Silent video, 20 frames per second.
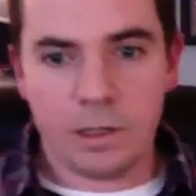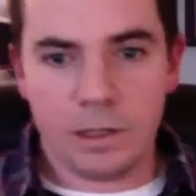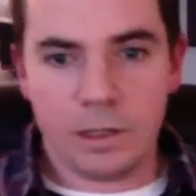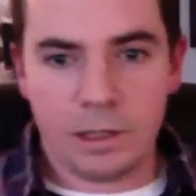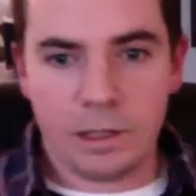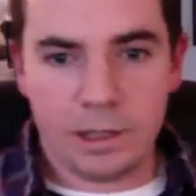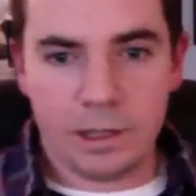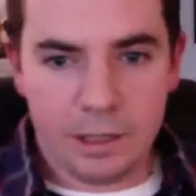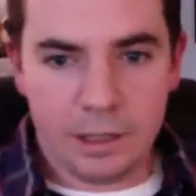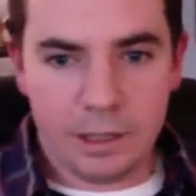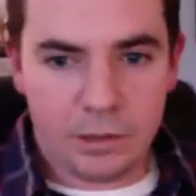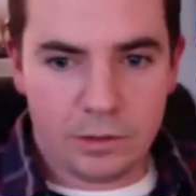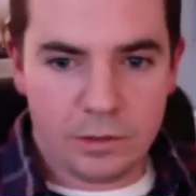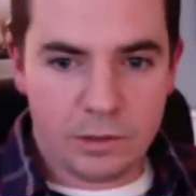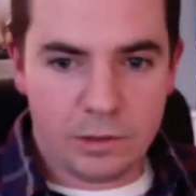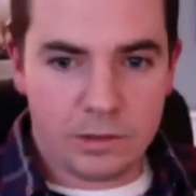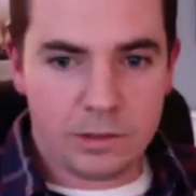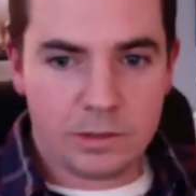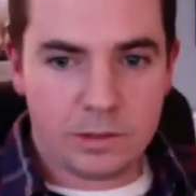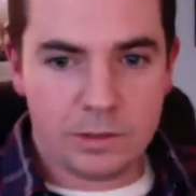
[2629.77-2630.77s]

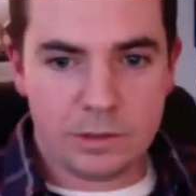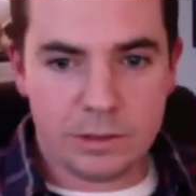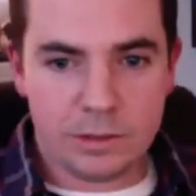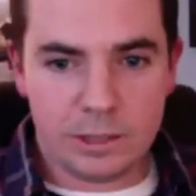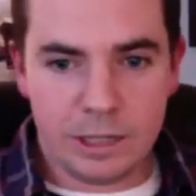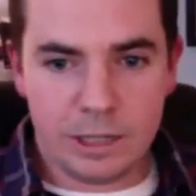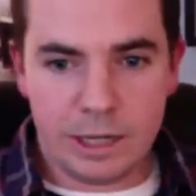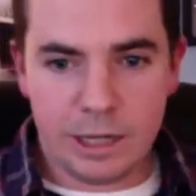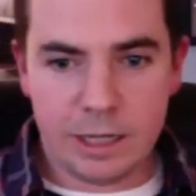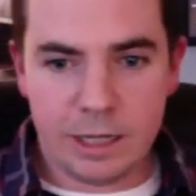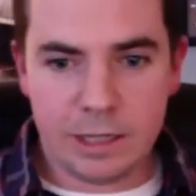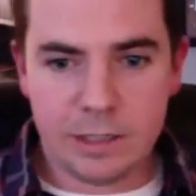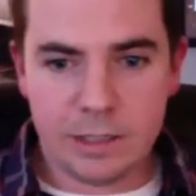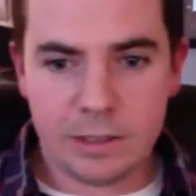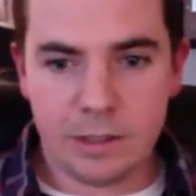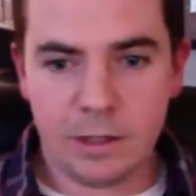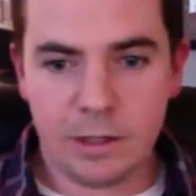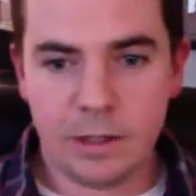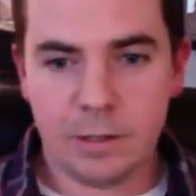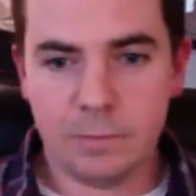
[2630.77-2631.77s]
the guy
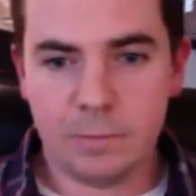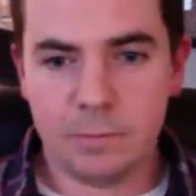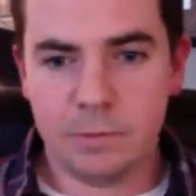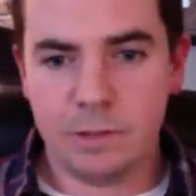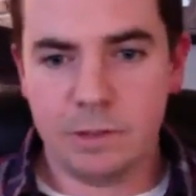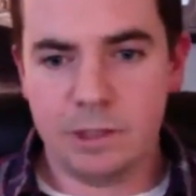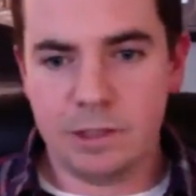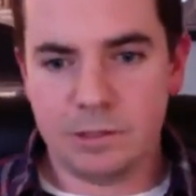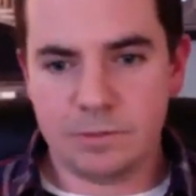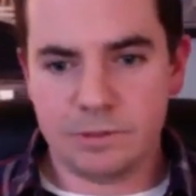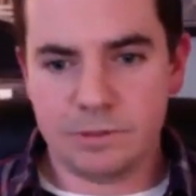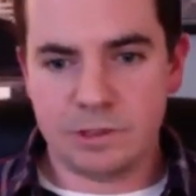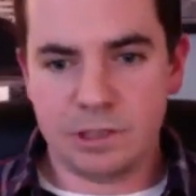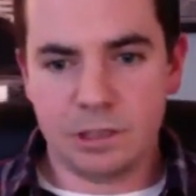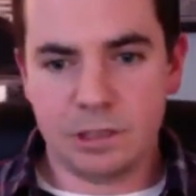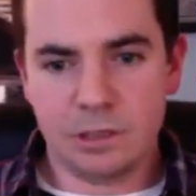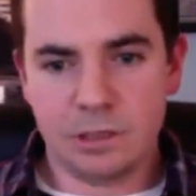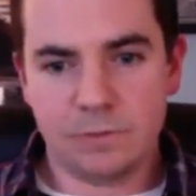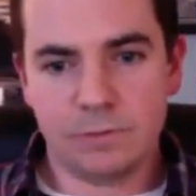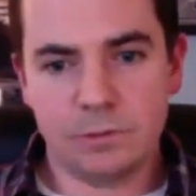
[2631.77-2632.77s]
is
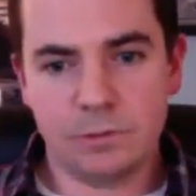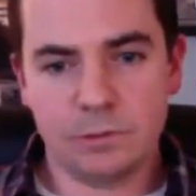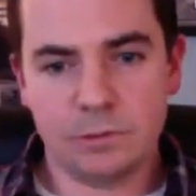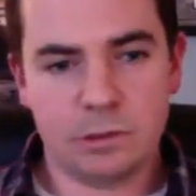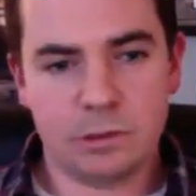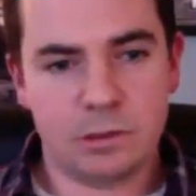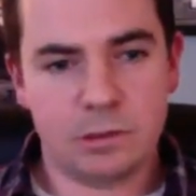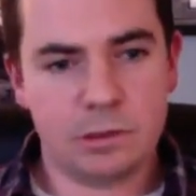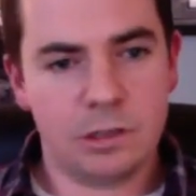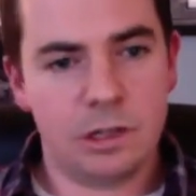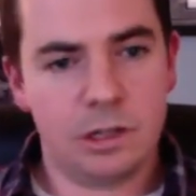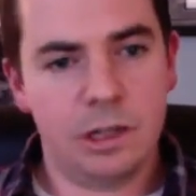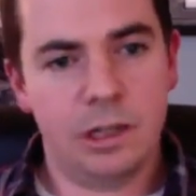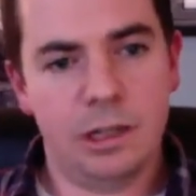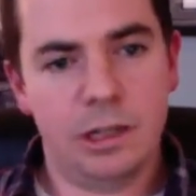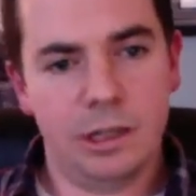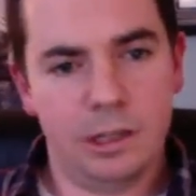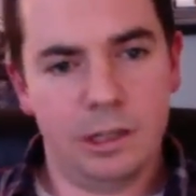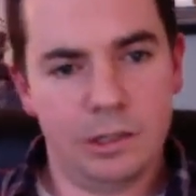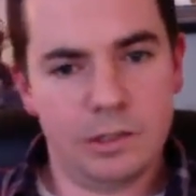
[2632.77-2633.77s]
Vasily Flutor,
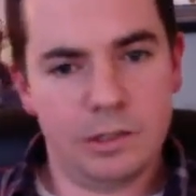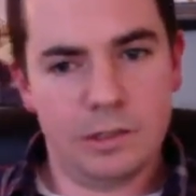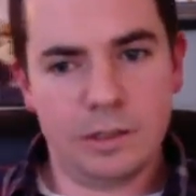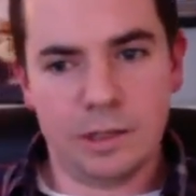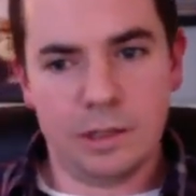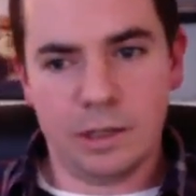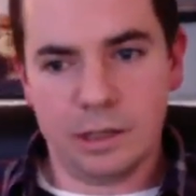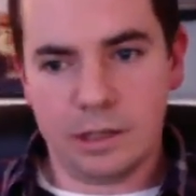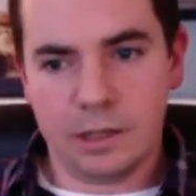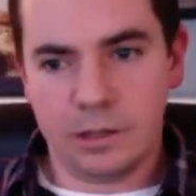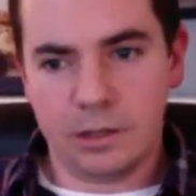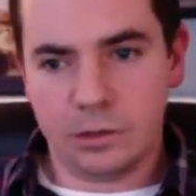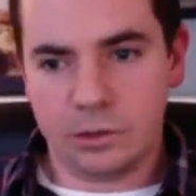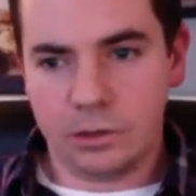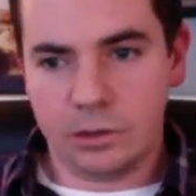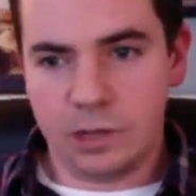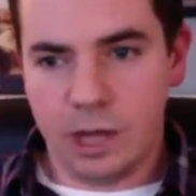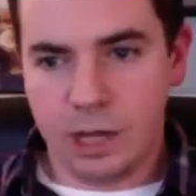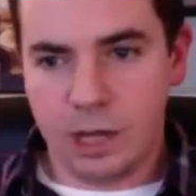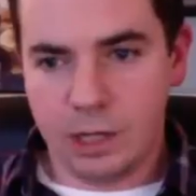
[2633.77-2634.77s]
and
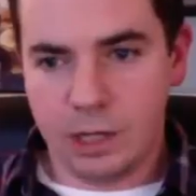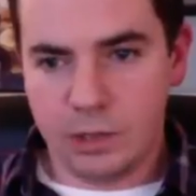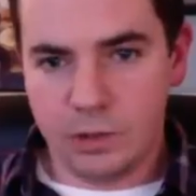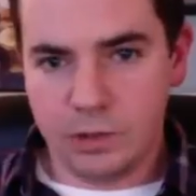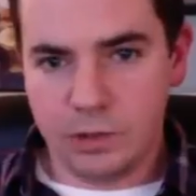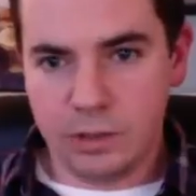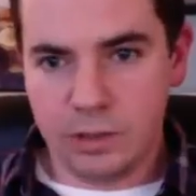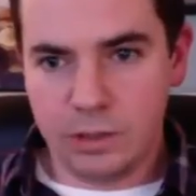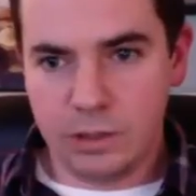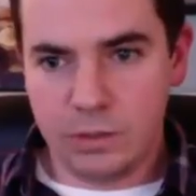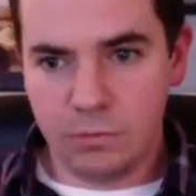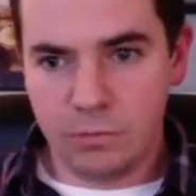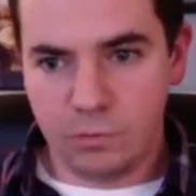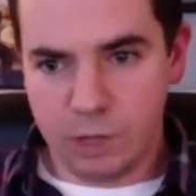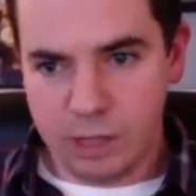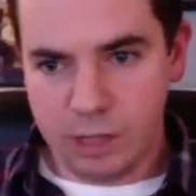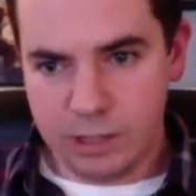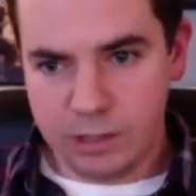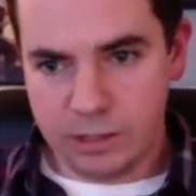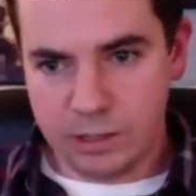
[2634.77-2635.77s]
on the
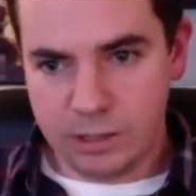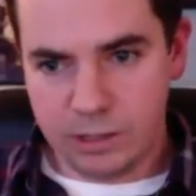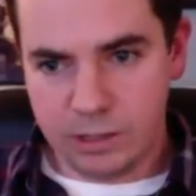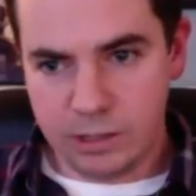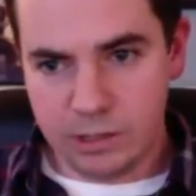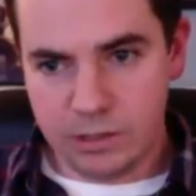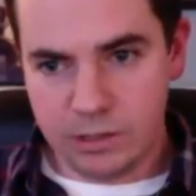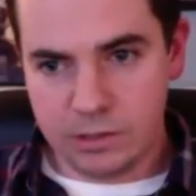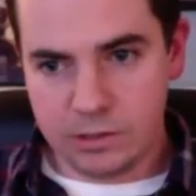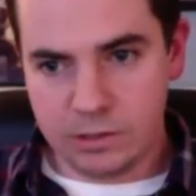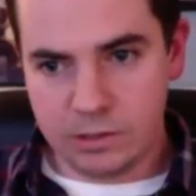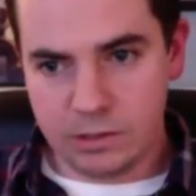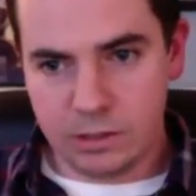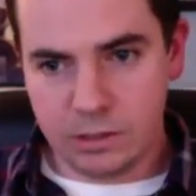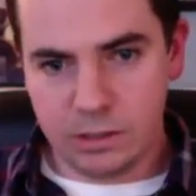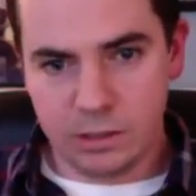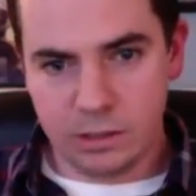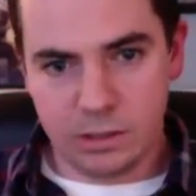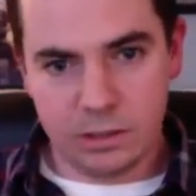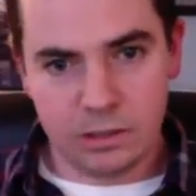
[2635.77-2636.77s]
right is
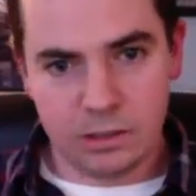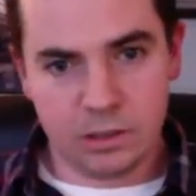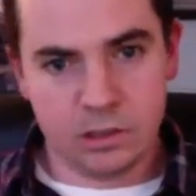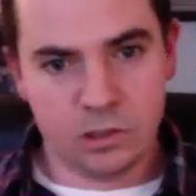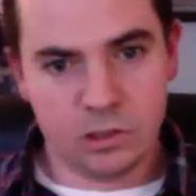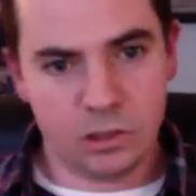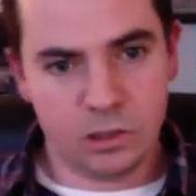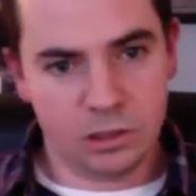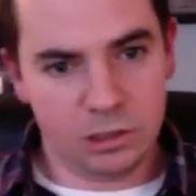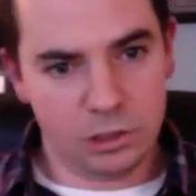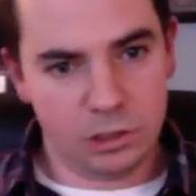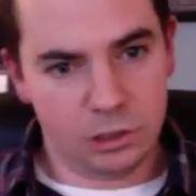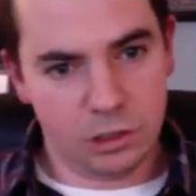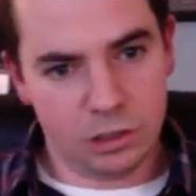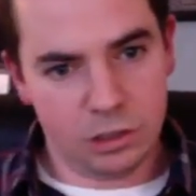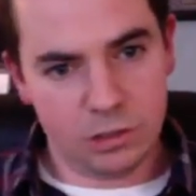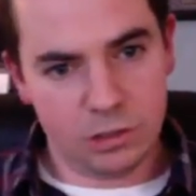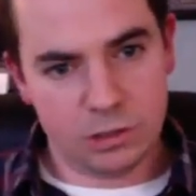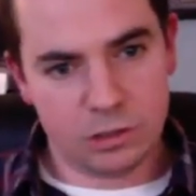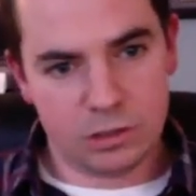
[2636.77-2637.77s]
Jillian
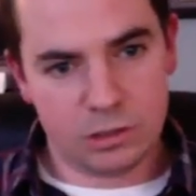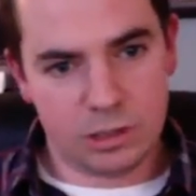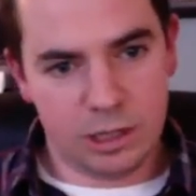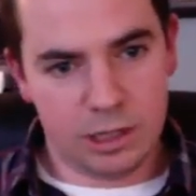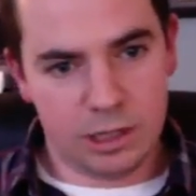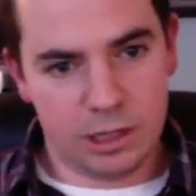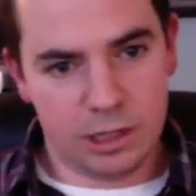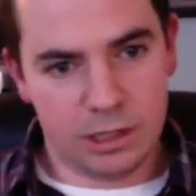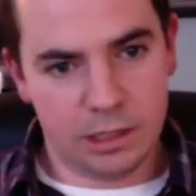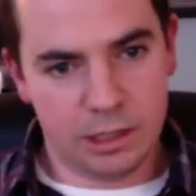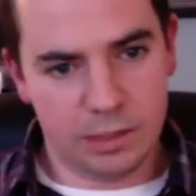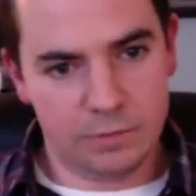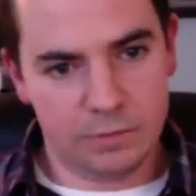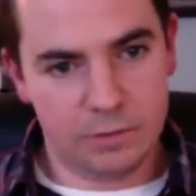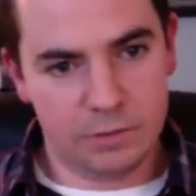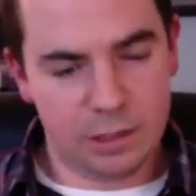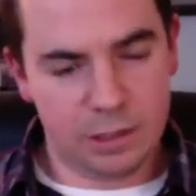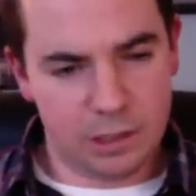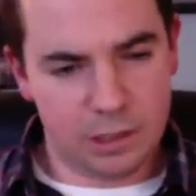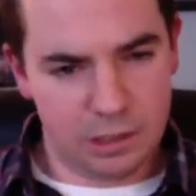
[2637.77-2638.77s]
Gertz, and on the
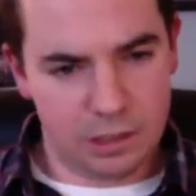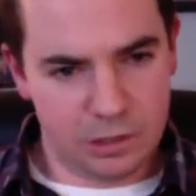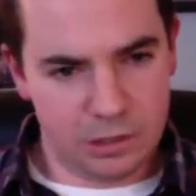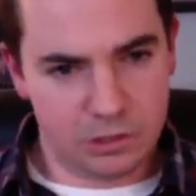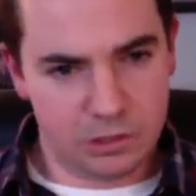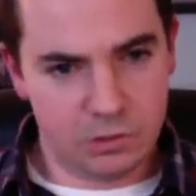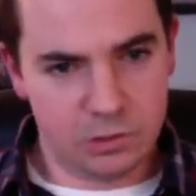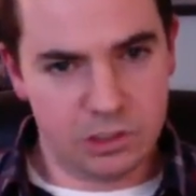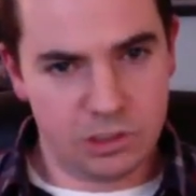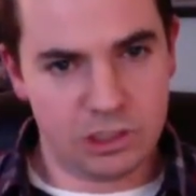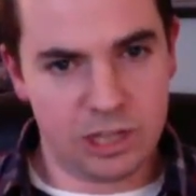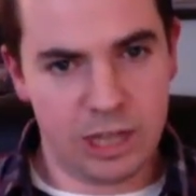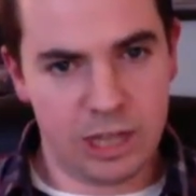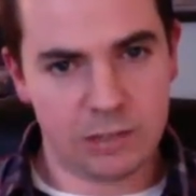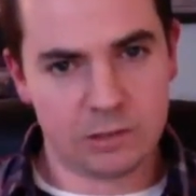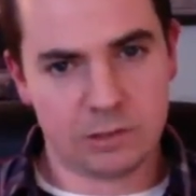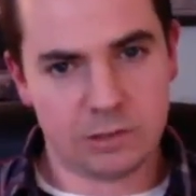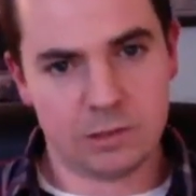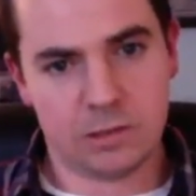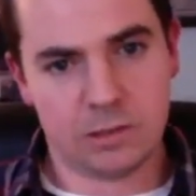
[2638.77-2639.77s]
left is Joy
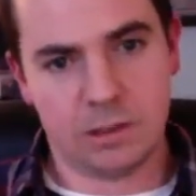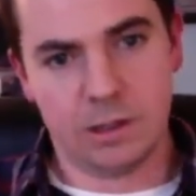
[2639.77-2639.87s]
Schatz.